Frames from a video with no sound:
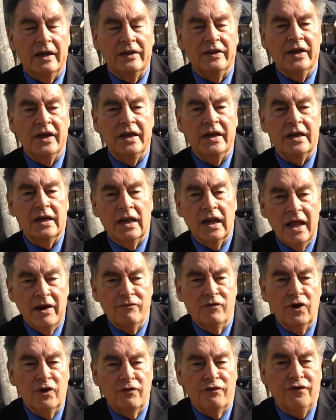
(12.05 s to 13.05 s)
the
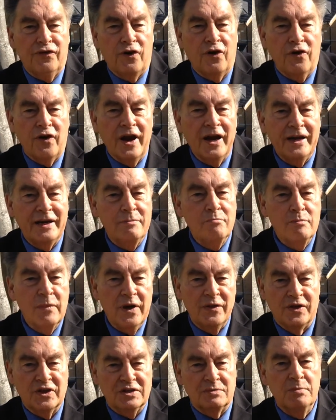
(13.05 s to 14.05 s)
level of fluoride in
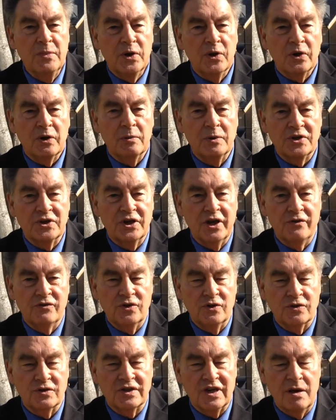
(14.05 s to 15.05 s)
mother's milk, which
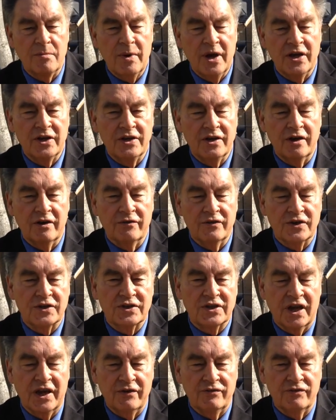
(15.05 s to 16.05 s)
gives you some idea of the
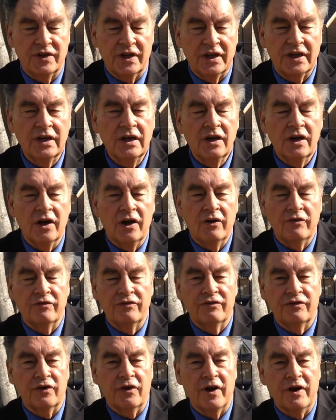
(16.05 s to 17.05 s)
safety of
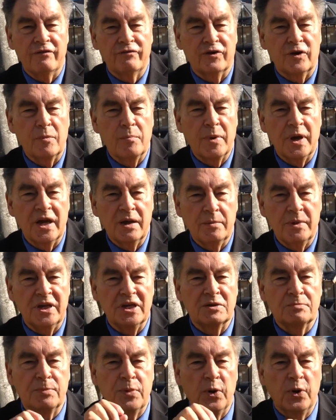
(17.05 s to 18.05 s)
fluoride for a baby,
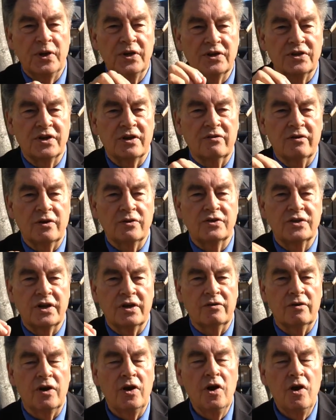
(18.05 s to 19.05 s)
is
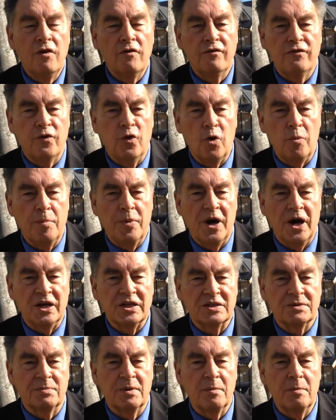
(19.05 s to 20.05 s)
0.004
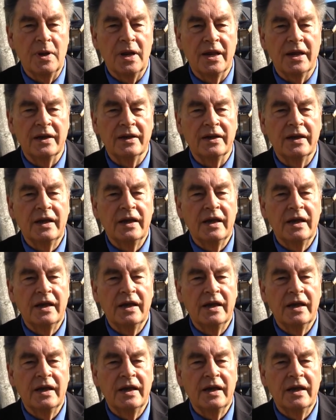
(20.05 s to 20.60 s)
parts per million.